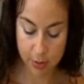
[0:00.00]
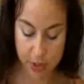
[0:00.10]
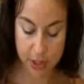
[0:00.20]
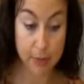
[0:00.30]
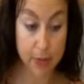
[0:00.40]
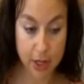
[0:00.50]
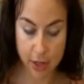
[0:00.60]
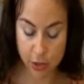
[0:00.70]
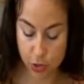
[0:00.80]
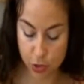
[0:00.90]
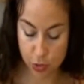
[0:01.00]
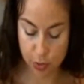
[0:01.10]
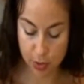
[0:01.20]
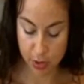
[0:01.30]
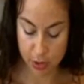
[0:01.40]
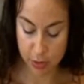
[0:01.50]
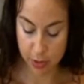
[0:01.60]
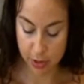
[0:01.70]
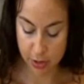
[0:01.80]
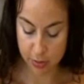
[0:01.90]
Since I'm making 2, I'm going to
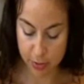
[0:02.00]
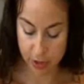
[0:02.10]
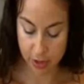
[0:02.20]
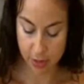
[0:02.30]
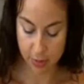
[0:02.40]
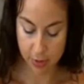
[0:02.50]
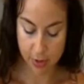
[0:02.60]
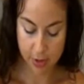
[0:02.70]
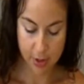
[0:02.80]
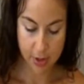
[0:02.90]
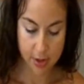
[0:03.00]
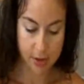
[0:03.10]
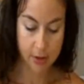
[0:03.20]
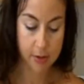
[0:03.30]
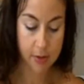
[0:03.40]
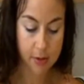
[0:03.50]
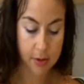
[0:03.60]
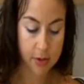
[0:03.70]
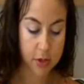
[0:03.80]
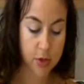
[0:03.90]
split it up.
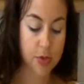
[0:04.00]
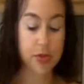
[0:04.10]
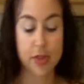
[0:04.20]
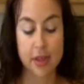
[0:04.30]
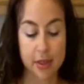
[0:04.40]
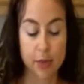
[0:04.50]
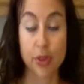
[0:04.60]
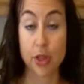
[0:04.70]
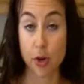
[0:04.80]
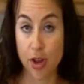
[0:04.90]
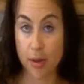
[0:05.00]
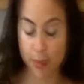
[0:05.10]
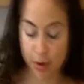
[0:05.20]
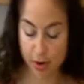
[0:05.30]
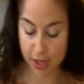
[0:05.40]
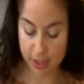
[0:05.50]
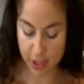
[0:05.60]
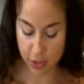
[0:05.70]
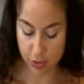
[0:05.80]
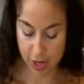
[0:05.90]
So with the cranberries,
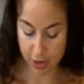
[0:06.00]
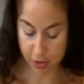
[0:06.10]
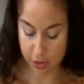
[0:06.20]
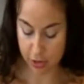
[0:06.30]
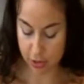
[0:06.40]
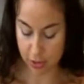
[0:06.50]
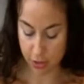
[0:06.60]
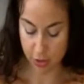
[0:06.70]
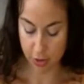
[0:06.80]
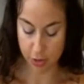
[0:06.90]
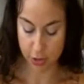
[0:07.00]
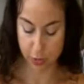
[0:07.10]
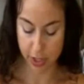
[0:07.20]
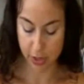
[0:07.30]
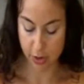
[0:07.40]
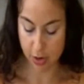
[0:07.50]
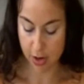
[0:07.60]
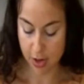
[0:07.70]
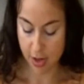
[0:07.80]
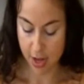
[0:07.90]
you get your sweetener,
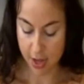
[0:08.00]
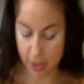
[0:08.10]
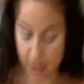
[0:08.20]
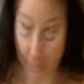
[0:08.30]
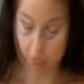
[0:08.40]
and then